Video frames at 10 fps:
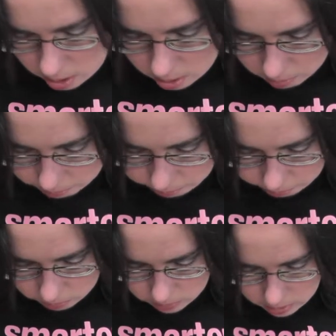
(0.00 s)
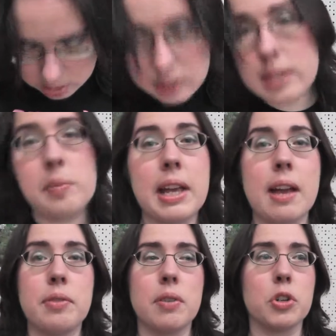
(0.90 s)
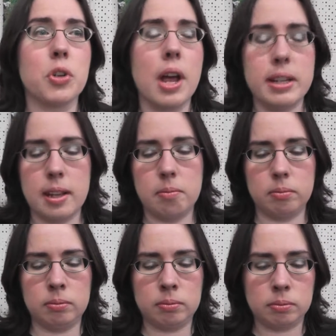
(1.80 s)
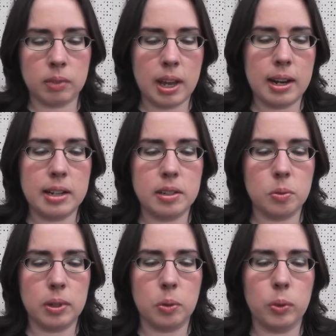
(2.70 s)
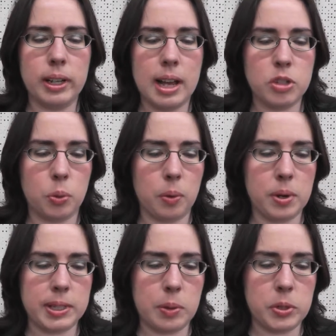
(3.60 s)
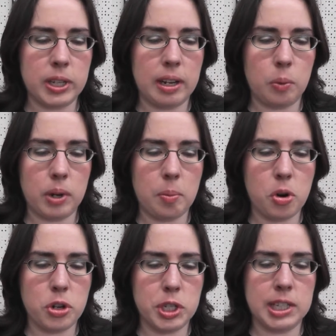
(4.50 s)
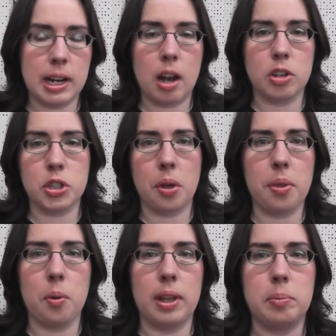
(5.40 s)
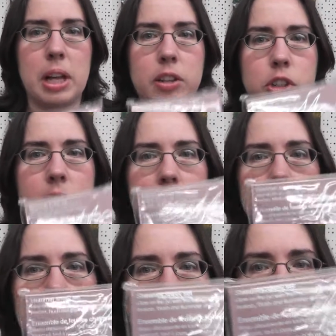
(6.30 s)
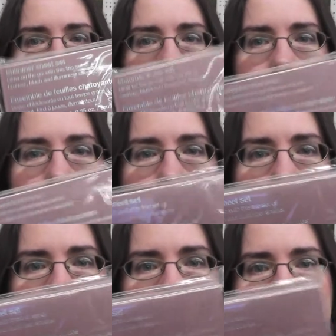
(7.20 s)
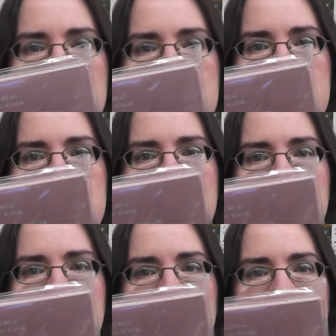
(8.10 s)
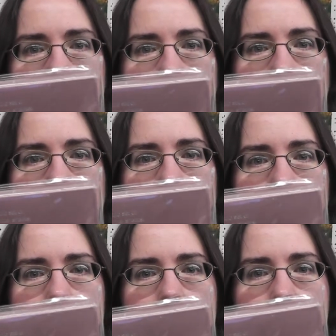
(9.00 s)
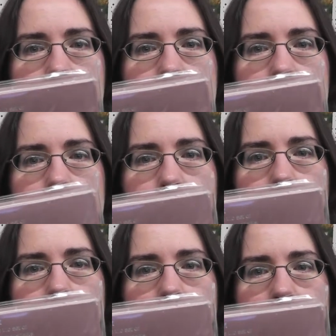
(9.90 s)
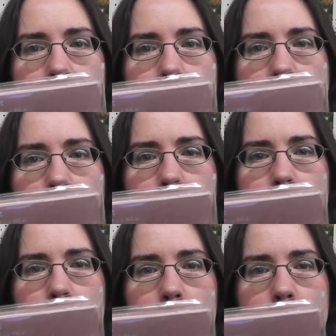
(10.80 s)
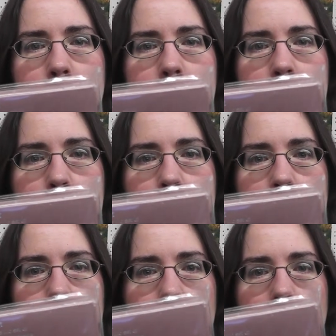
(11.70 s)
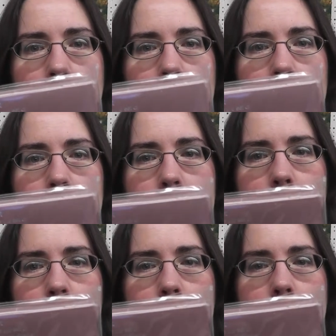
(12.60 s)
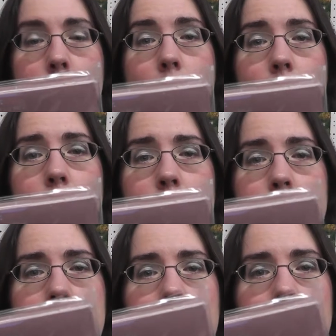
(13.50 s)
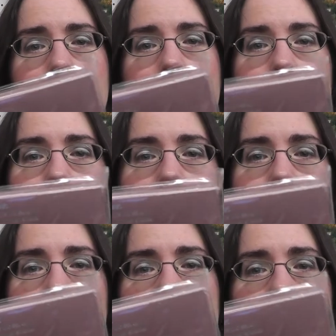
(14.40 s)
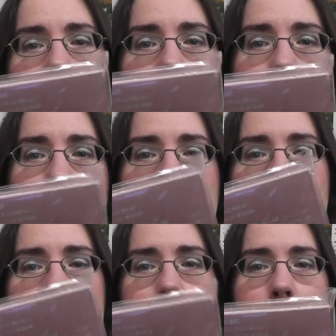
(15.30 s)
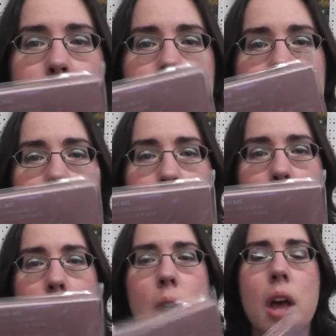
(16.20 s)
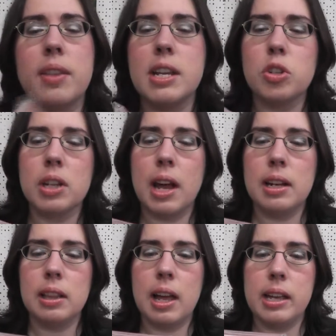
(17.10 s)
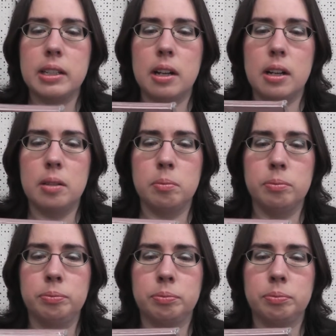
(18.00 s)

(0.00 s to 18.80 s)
oh, something I've never tried yet, and I didn't really realize what it was I was getting when I purchased it. I just thought they were like blotting sheets. Is These are shimmer sheets. Each sheet has the perfect amount of powder for a quick touch-up or all over or all over color. Blot and blend on face or body for the perfect natural look. These are kind of like um,